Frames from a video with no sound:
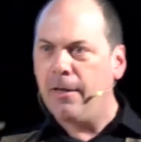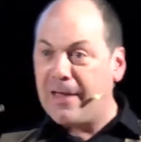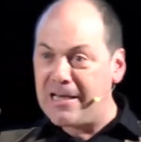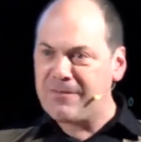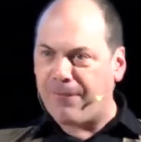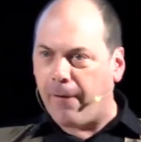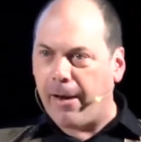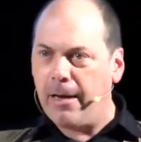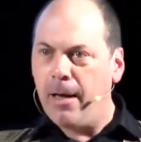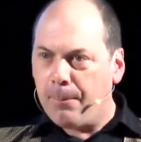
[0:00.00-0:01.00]
That's
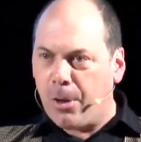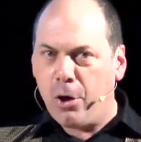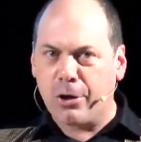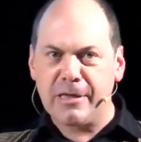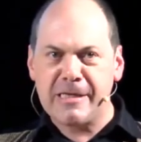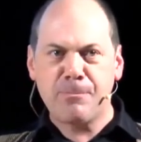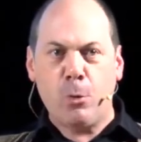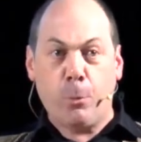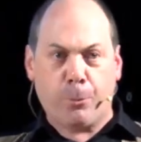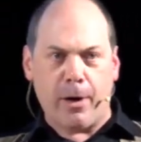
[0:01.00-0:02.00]
fine, but look at the
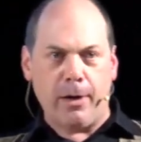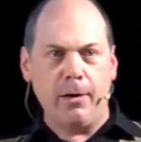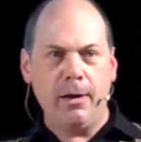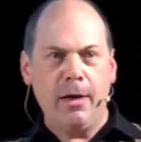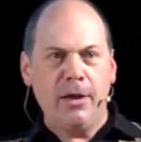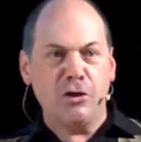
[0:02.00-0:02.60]
small print. They're